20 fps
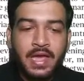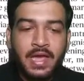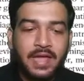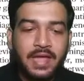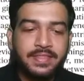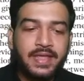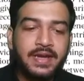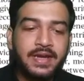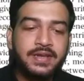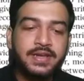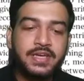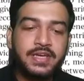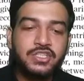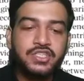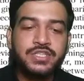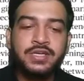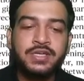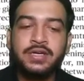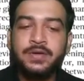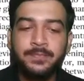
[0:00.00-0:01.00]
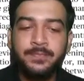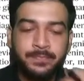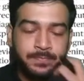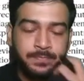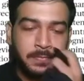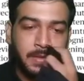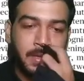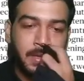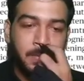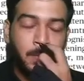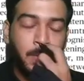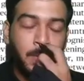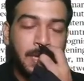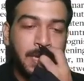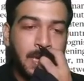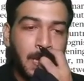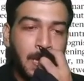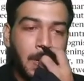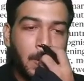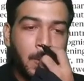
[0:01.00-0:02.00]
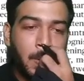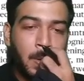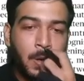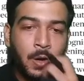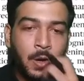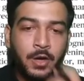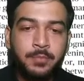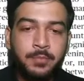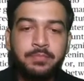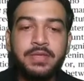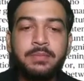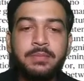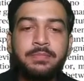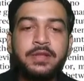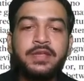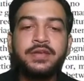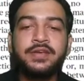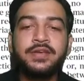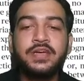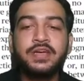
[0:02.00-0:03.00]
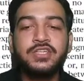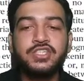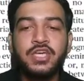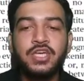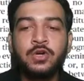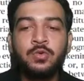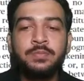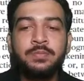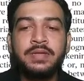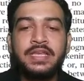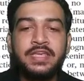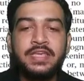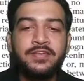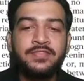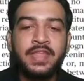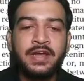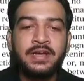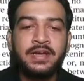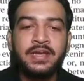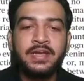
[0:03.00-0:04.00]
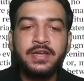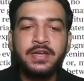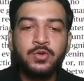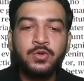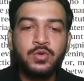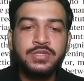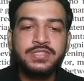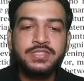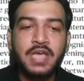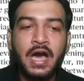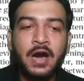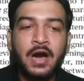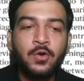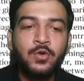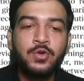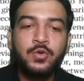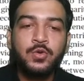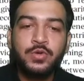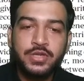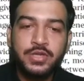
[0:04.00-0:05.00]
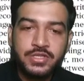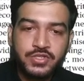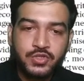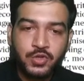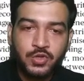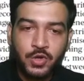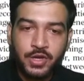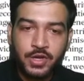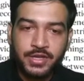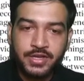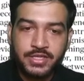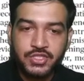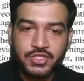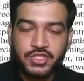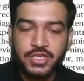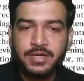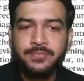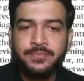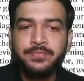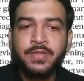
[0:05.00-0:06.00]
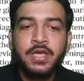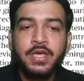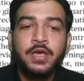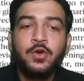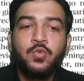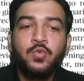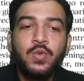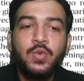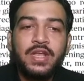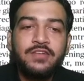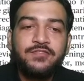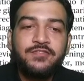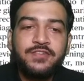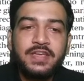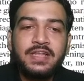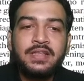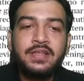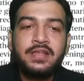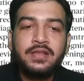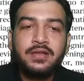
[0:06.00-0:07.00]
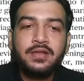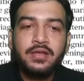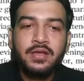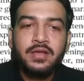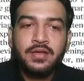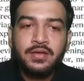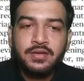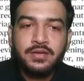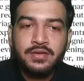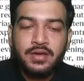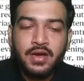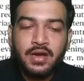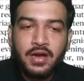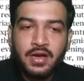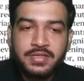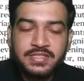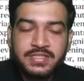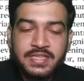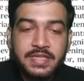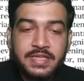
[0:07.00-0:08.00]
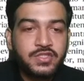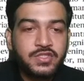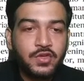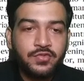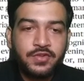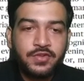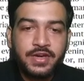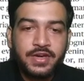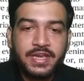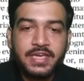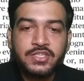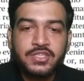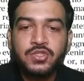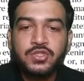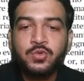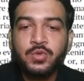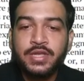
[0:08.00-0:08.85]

And that Russia will now, or people in Russia who believe that NATO is out to destroy Russia, will feel a sense of correction.